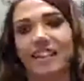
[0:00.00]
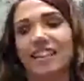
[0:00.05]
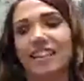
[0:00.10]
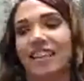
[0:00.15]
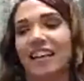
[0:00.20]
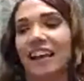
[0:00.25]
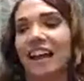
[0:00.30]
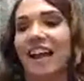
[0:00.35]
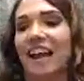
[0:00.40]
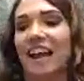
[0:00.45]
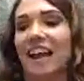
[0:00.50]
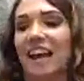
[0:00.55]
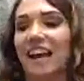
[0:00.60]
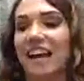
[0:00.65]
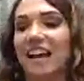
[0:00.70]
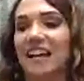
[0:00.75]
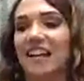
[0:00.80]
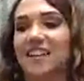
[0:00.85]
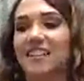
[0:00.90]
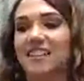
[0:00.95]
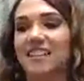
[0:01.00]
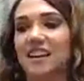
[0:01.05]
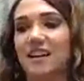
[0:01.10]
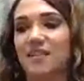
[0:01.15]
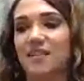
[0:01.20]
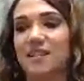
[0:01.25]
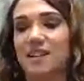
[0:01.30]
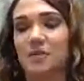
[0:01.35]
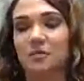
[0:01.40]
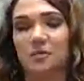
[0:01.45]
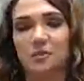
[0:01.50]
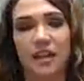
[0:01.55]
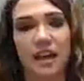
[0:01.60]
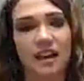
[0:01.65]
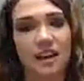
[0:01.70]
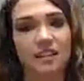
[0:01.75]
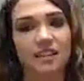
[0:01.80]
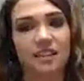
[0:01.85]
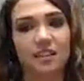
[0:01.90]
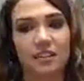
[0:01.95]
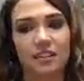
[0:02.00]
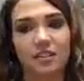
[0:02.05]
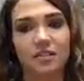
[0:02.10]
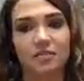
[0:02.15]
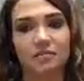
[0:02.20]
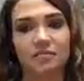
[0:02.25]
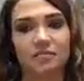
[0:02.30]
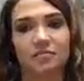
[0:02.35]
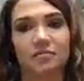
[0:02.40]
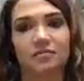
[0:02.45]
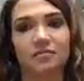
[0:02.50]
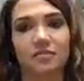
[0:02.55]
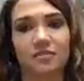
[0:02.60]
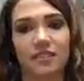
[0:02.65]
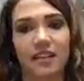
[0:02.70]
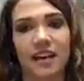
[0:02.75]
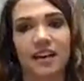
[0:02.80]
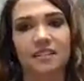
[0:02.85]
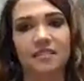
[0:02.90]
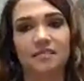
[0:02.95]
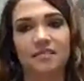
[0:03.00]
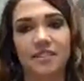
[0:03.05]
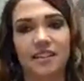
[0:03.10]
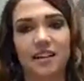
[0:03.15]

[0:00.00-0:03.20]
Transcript: And I was like, well, that